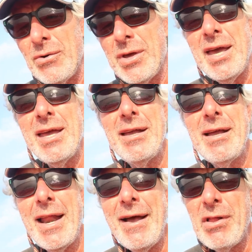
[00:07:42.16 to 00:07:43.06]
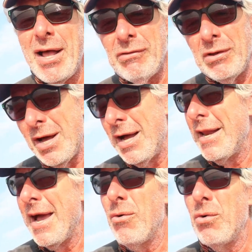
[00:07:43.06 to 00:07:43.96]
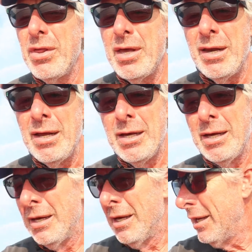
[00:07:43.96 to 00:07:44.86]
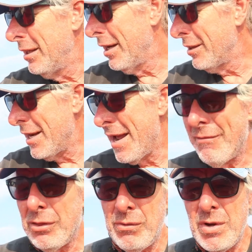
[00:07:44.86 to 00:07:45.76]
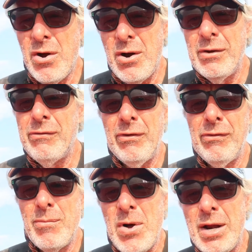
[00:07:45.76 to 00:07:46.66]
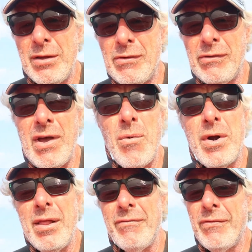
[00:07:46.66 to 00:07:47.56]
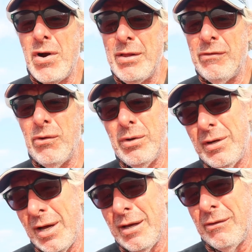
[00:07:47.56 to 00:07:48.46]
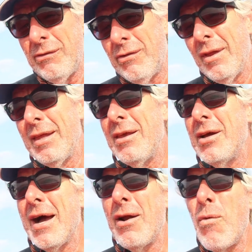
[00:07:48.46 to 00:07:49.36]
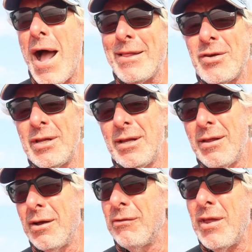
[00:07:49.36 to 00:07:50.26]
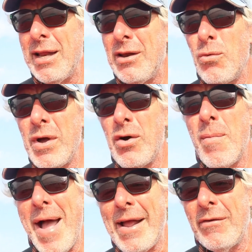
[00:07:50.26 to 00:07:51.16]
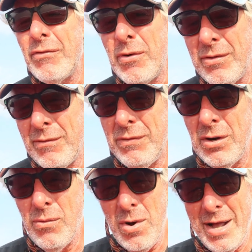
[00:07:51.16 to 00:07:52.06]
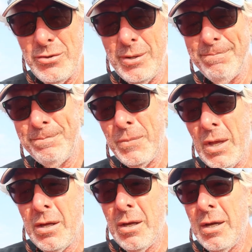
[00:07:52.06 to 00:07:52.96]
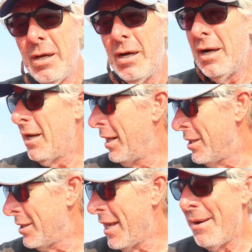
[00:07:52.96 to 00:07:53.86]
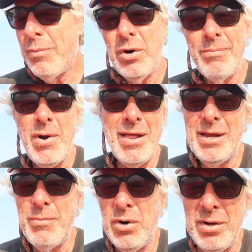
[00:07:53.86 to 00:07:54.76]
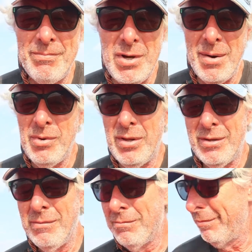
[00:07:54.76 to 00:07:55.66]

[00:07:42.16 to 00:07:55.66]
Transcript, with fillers: okay. you got to have lots of line out with it. It doesn't have a three-harness system on it. It's just got one in the front, so it does. you got to watch it. It does tend to wiggle back and forth if you don't watch it. Uh, you can put probably put a couple of